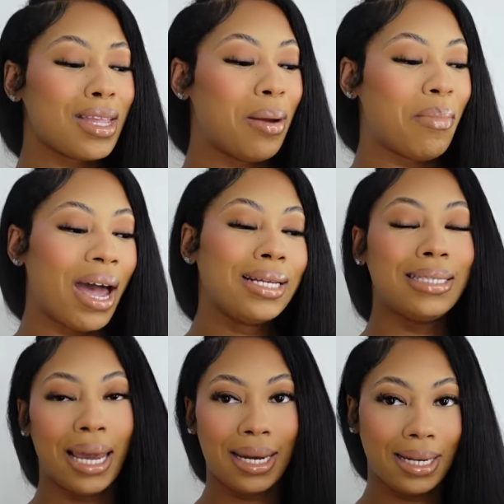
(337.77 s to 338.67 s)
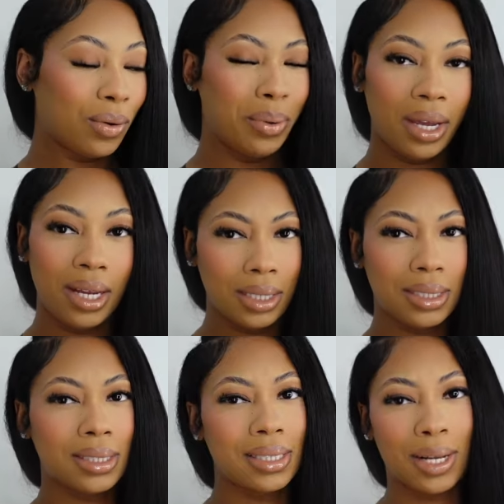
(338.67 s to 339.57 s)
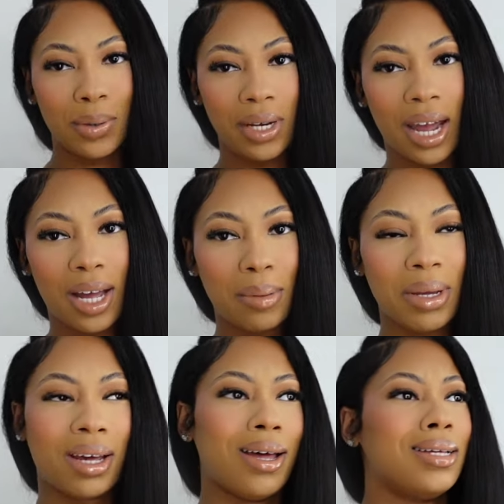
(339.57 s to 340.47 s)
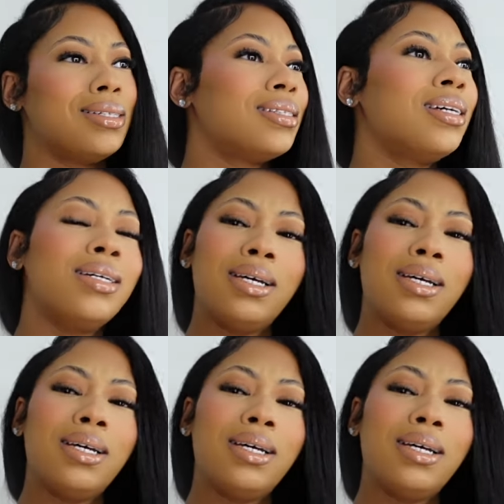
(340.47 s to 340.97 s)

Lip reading: My dating from Hinge slowed down because,